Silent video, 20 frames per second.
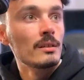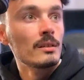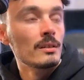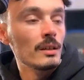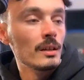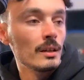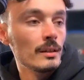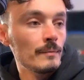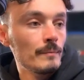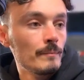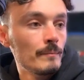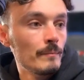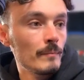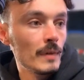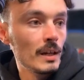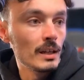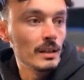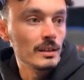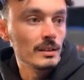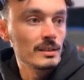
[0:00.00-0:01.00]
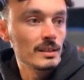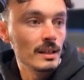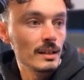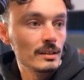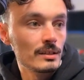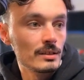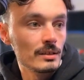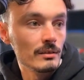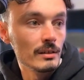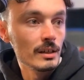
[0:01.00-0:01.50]
yeah, I like the
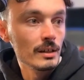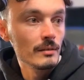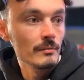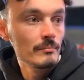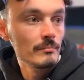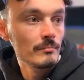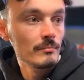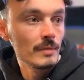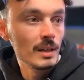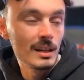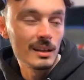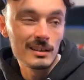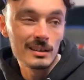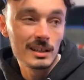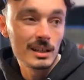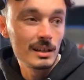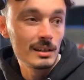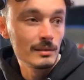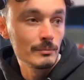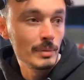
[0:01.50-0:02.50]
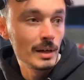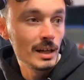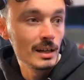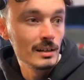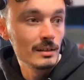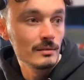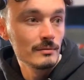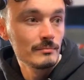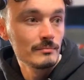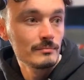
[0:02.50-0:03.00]
texture in it. I like the colour
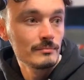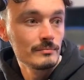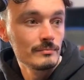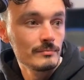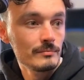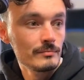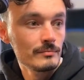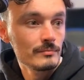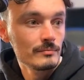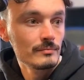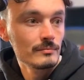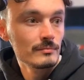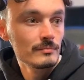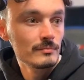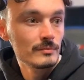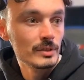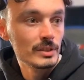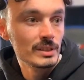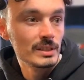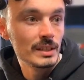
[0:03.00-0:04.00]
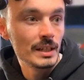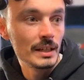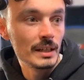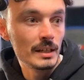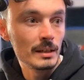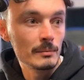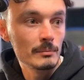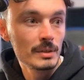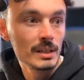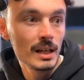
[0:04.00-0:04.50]
palette. The
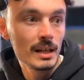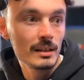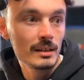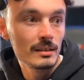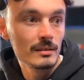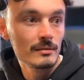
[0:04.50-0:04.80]
sinking planet.